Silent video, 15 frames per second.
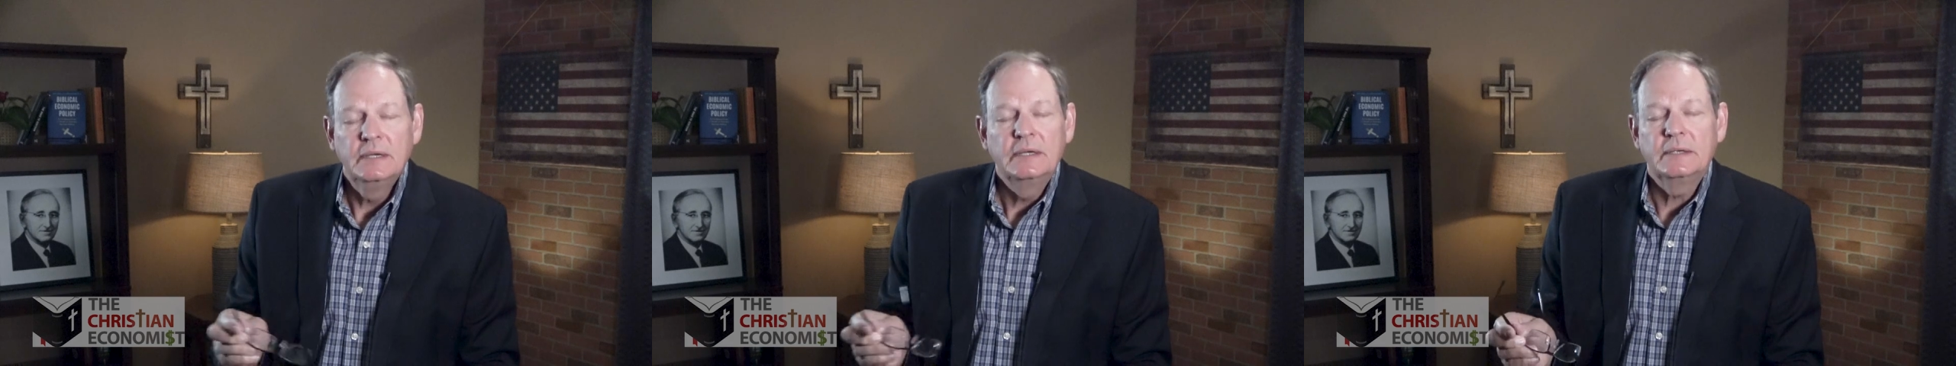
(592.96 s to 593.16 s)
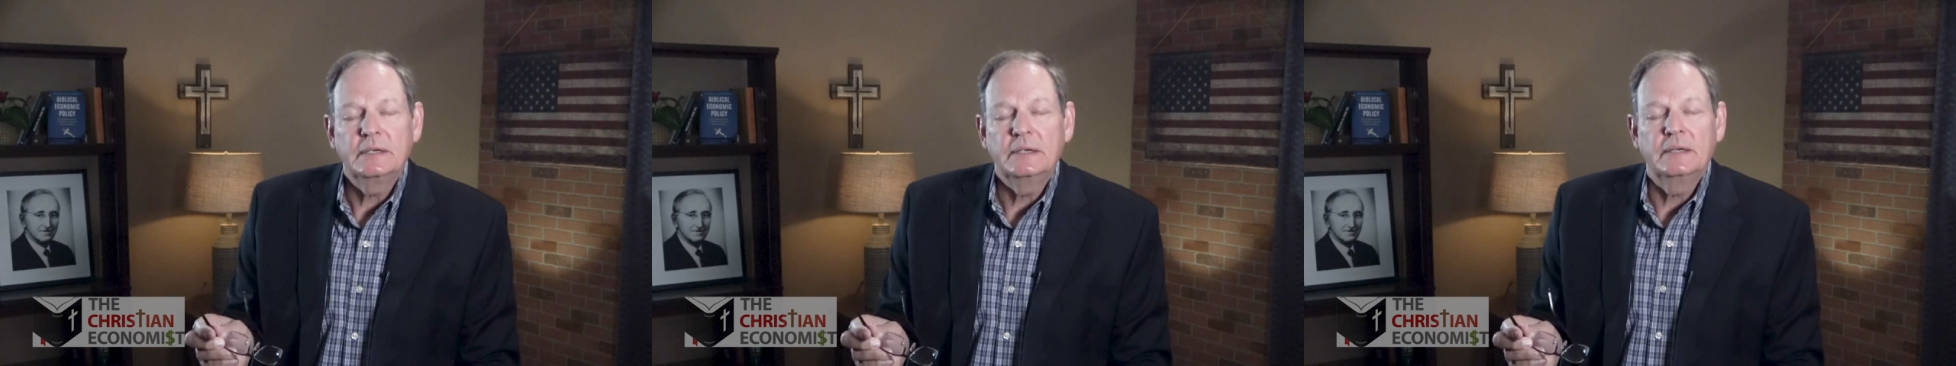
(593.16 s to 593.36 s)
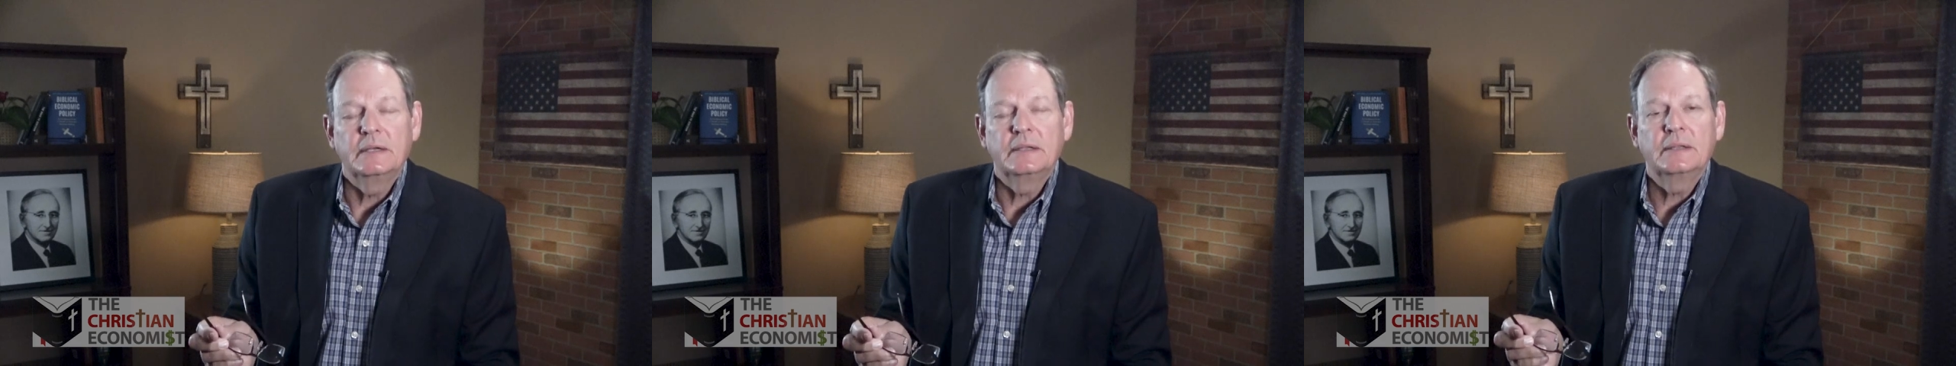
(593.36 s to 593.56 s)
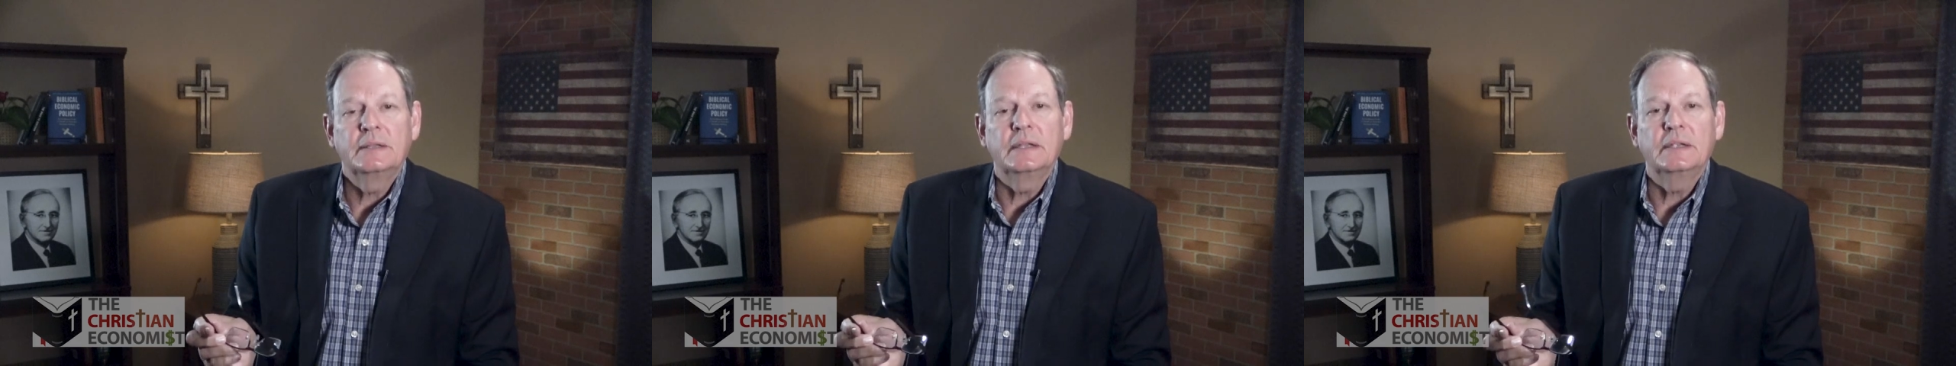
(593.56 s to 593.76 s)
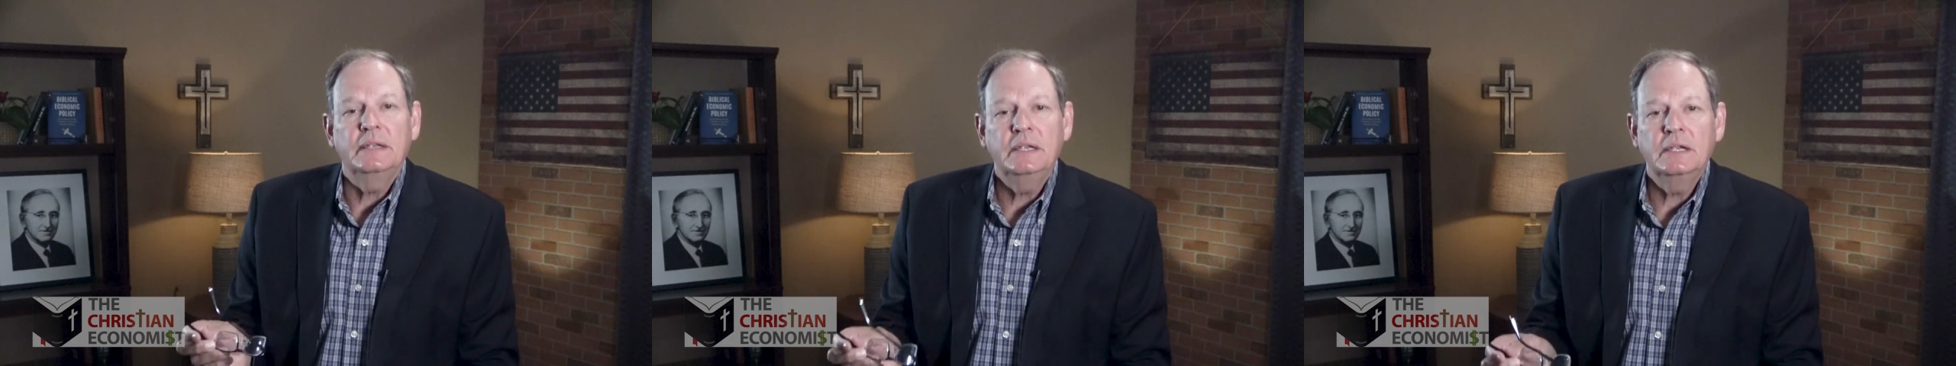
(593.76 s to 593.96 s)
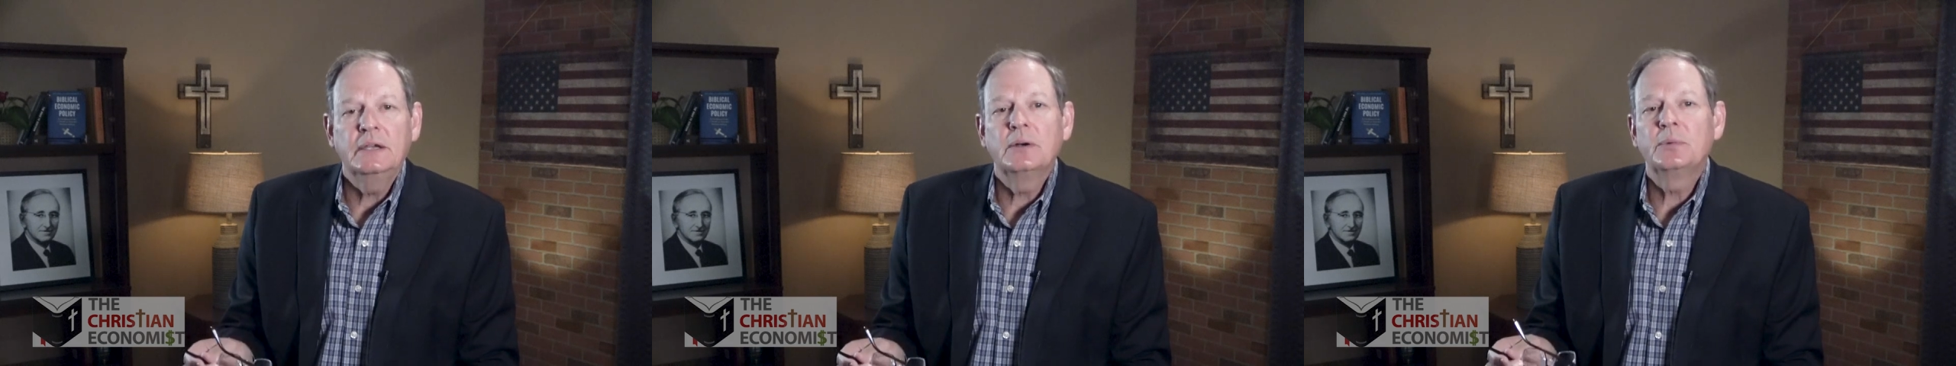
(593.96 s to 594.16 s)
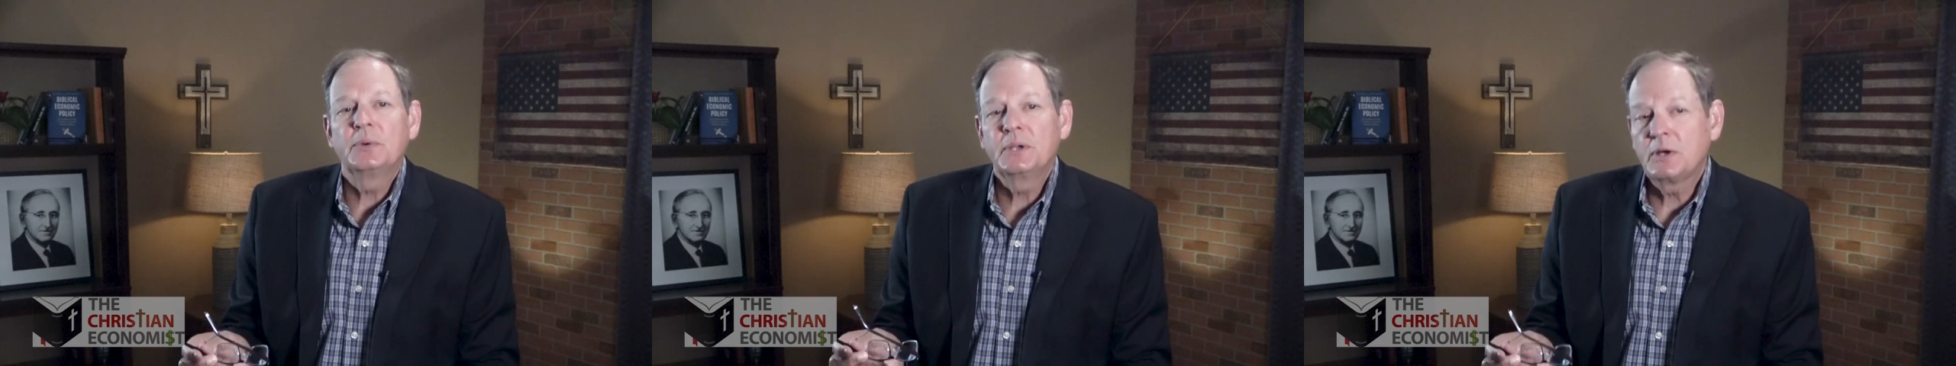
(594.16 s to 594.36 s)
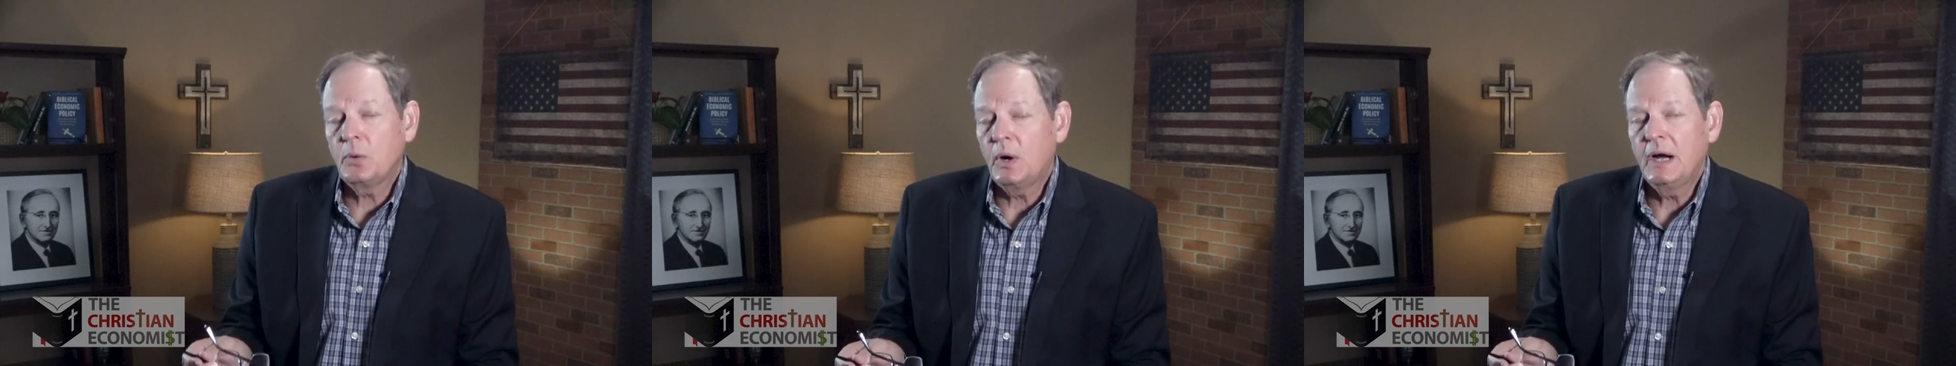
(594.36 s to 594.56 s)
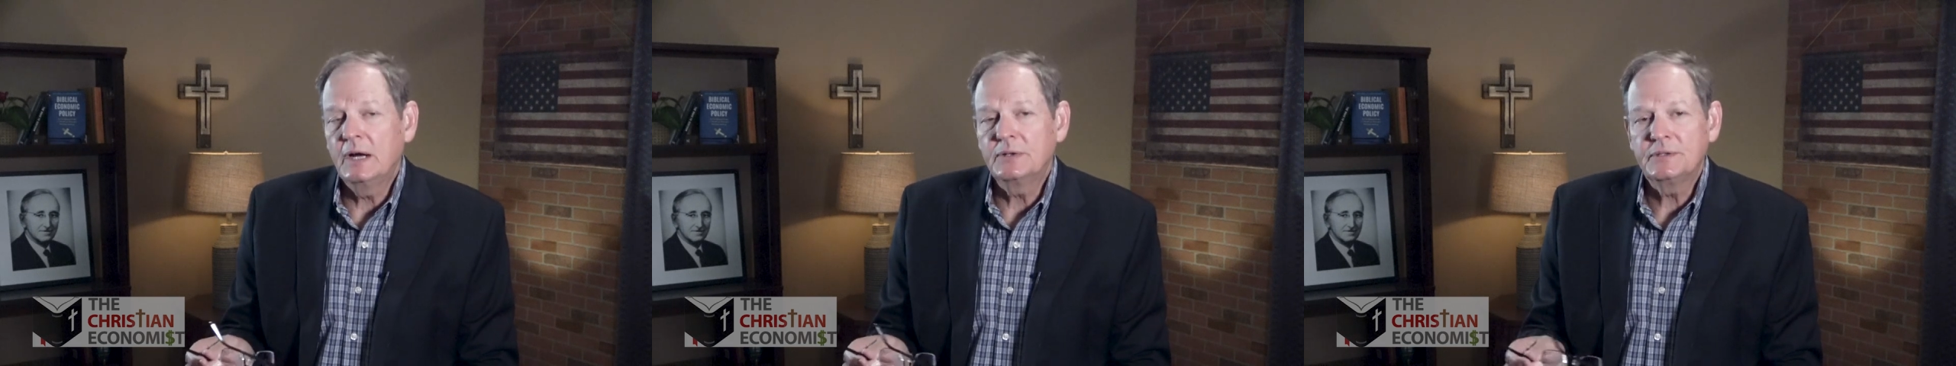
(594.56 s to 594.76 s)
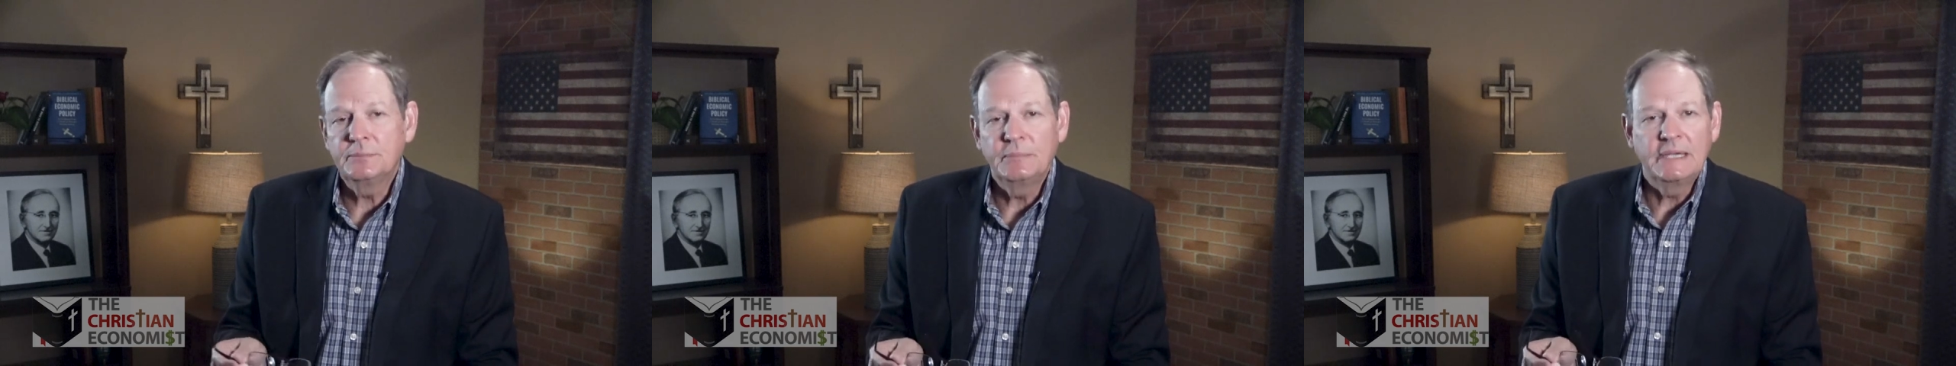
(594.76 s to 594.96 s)
The ego
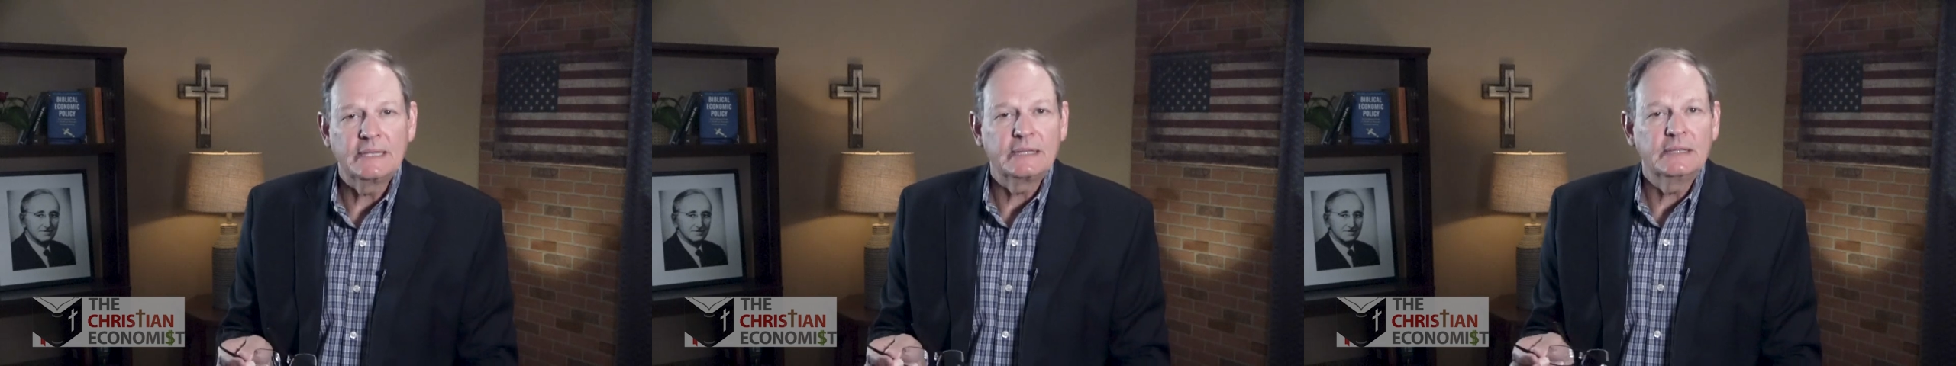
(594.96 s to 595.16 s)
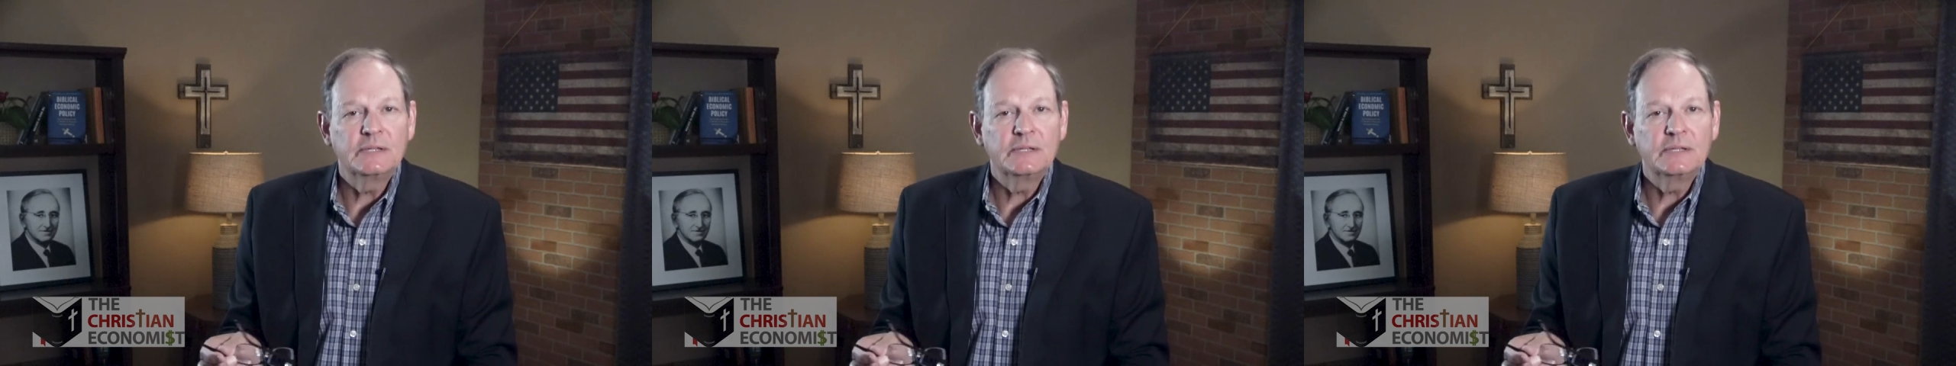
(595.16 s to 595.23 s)
required to make